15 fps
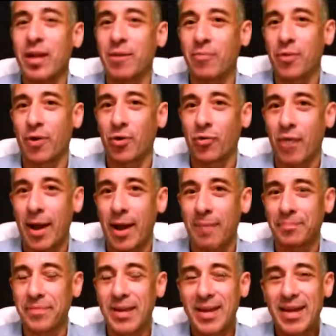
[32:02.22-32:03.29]

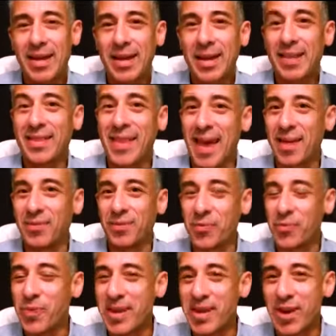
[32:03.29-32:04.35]
program, then
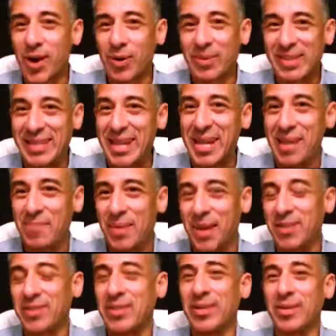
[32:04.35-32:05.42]
we go deep
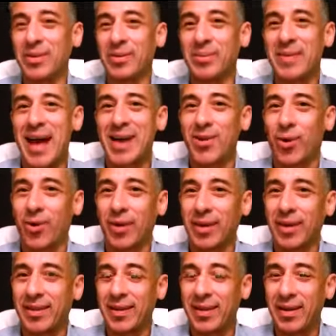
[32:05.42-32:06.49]
into not
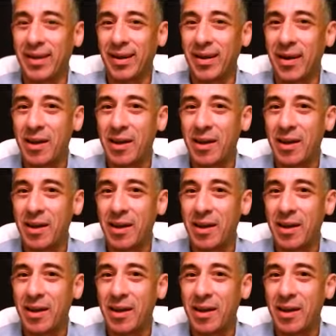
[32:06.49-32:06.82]
only the uh,